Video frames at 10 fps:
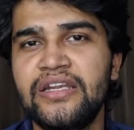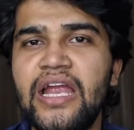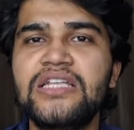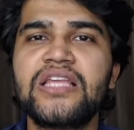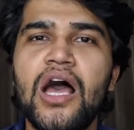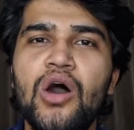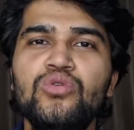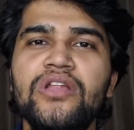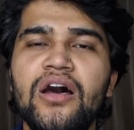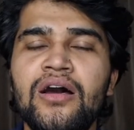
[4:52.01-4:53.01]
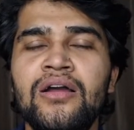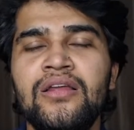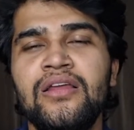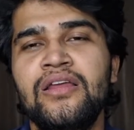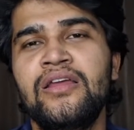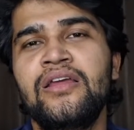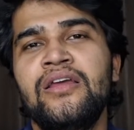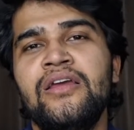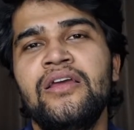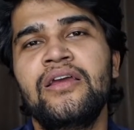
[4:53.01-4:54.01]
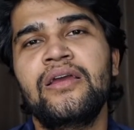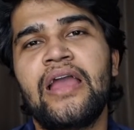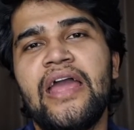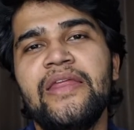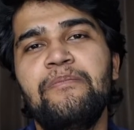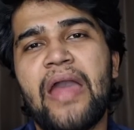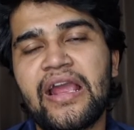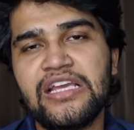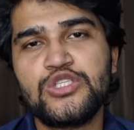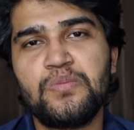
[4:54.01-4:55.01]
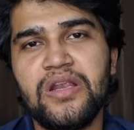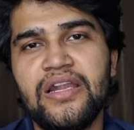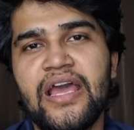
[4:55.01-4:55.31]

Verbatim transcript: That's how the any package build,